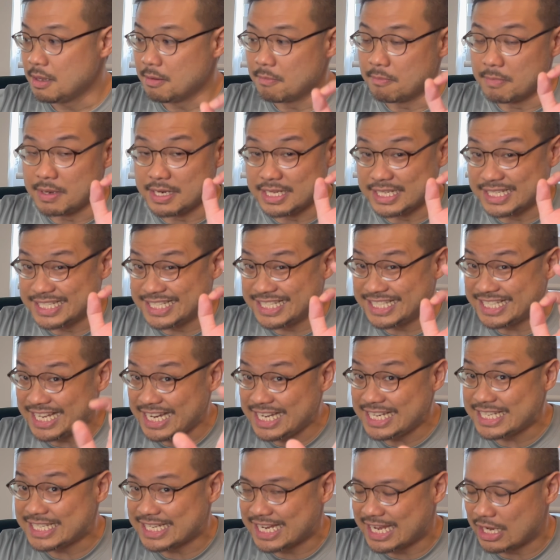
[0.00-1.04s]
But the
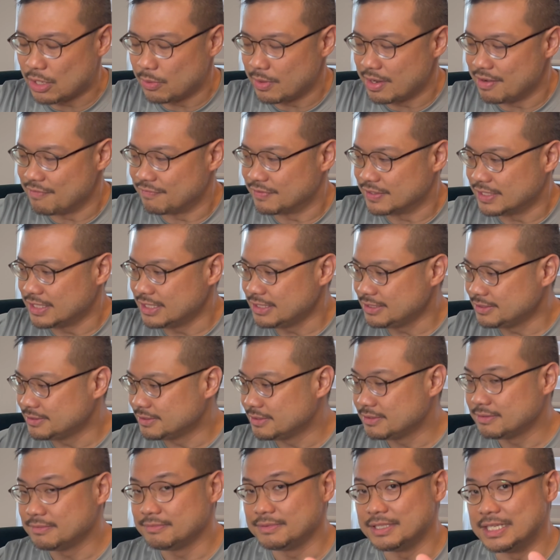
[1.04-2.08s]
scent, however,
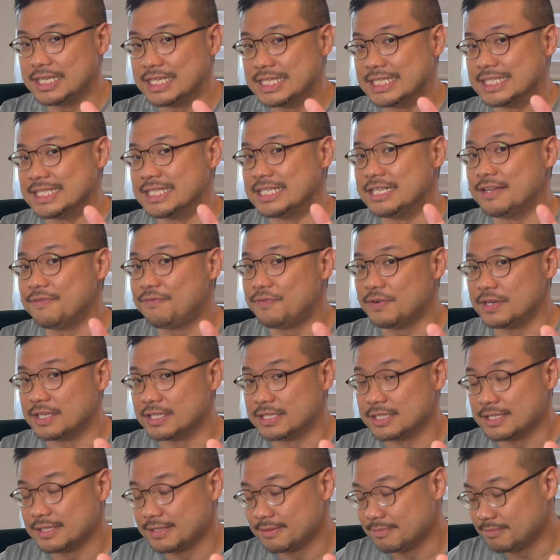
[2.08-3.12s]
is
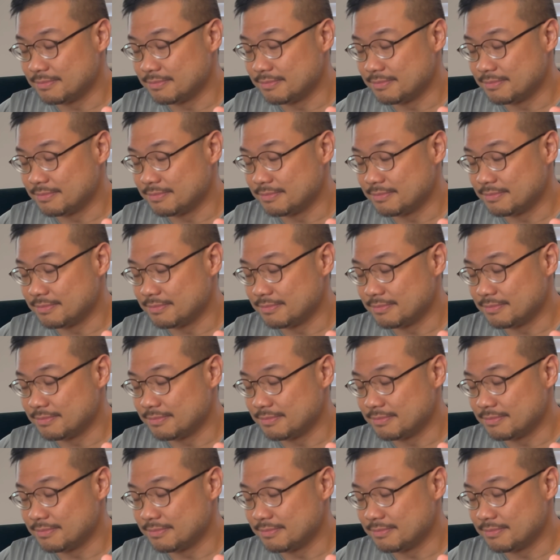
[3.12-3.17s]
different.